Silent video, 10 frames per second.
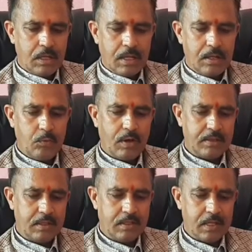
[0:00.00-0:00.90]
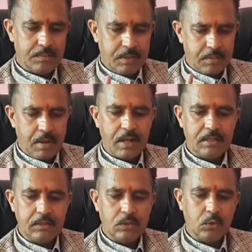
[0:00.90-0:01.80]
And one thing, let me
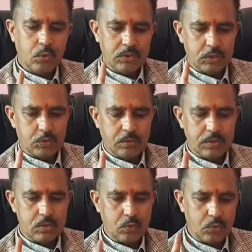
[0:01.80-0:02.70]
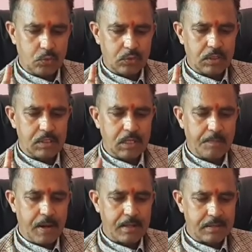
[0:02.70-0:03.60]
remind those students who do not take
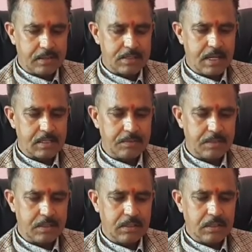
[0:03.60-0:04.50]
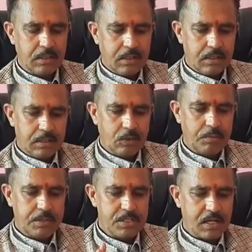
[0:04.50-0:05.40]
part in this activity, they will
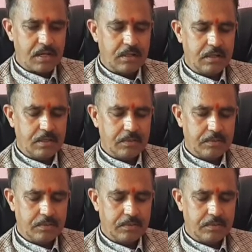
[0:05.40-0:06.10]
be discarded. Eh?